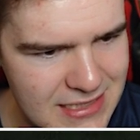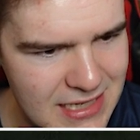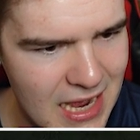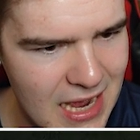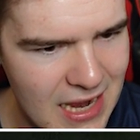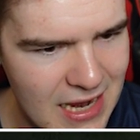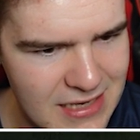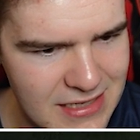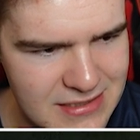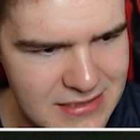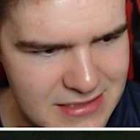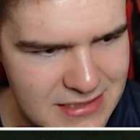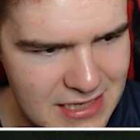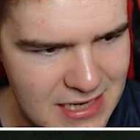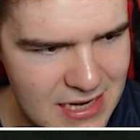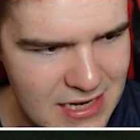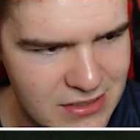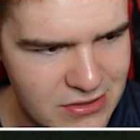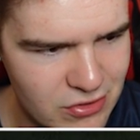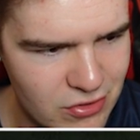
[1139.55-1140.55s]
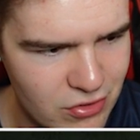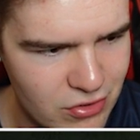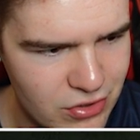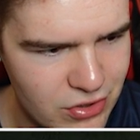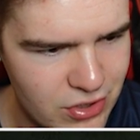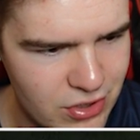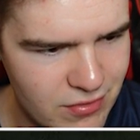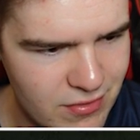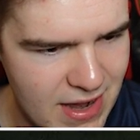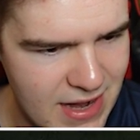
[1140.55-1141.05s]
I did
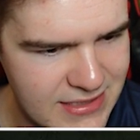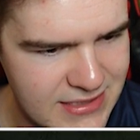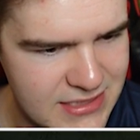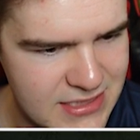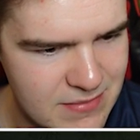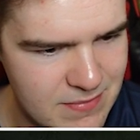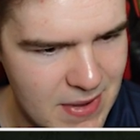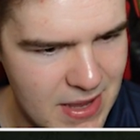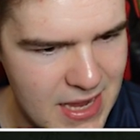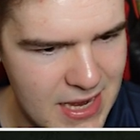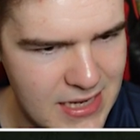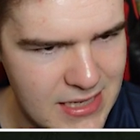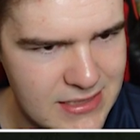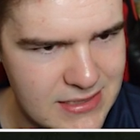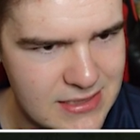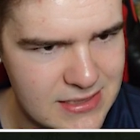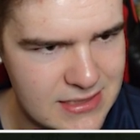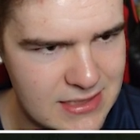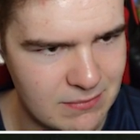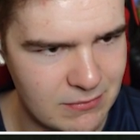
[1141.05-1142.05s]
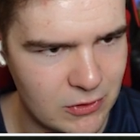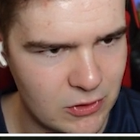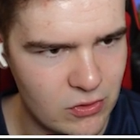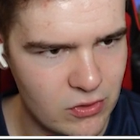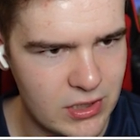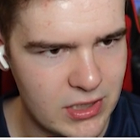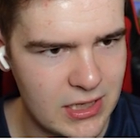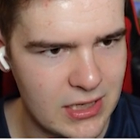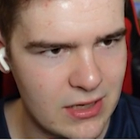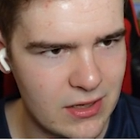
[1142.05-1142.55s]
underestimate as I'm
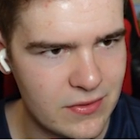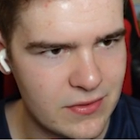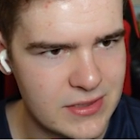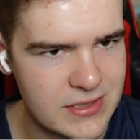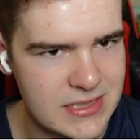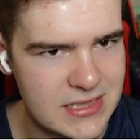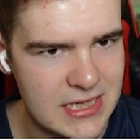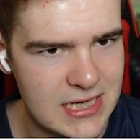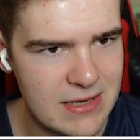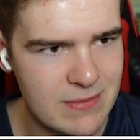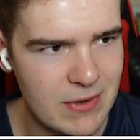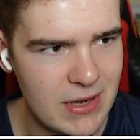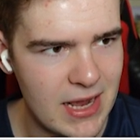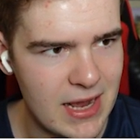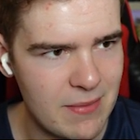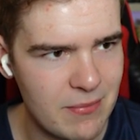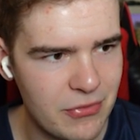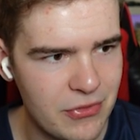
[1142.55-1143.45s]
looking at the team and I am